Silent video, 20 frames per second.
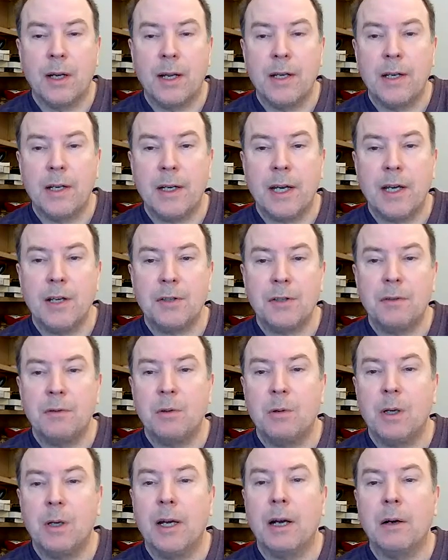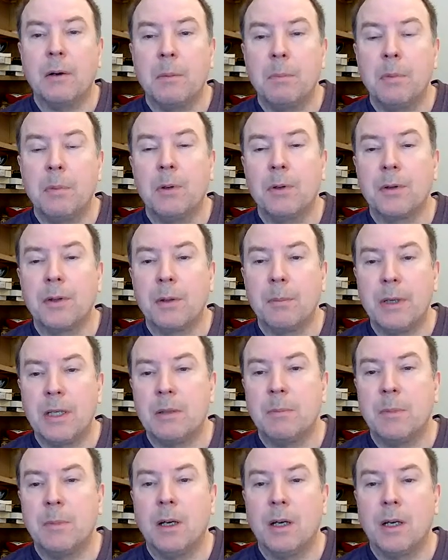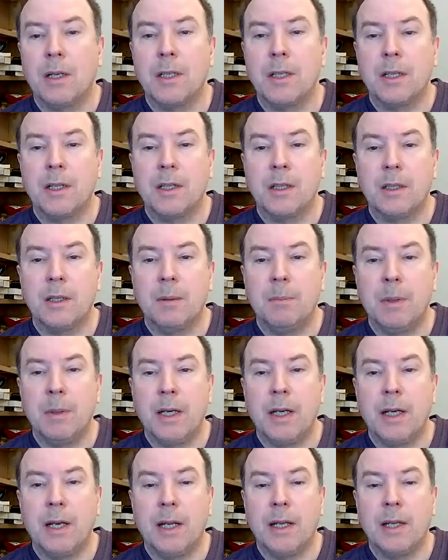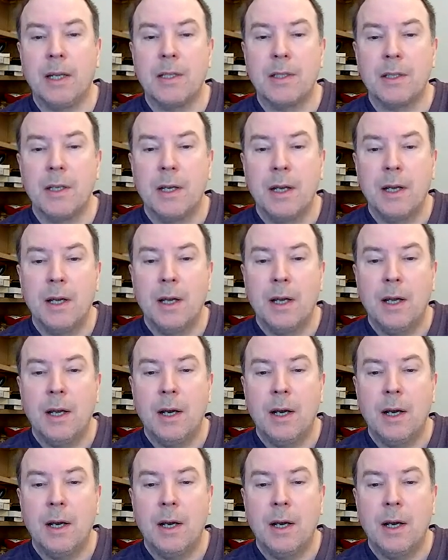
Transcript: an indication of quite how important a bit of marketing at the beginning is.